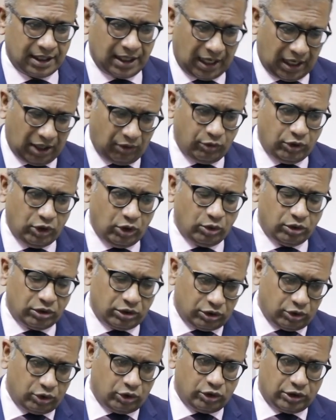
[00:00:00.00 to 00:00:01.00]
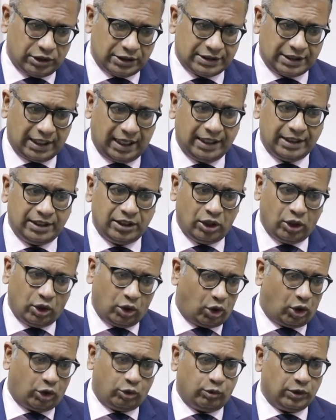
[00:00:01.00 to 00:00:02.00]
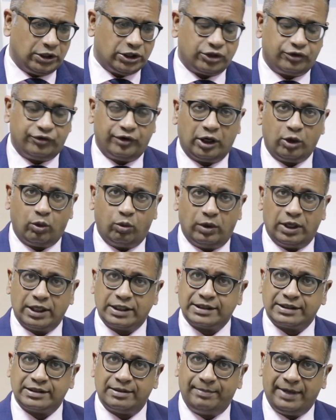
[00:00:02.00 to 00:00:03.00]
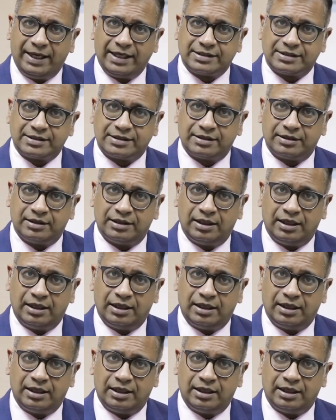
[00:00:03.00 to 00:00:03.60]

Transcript: how you, do you decide on which drug works the best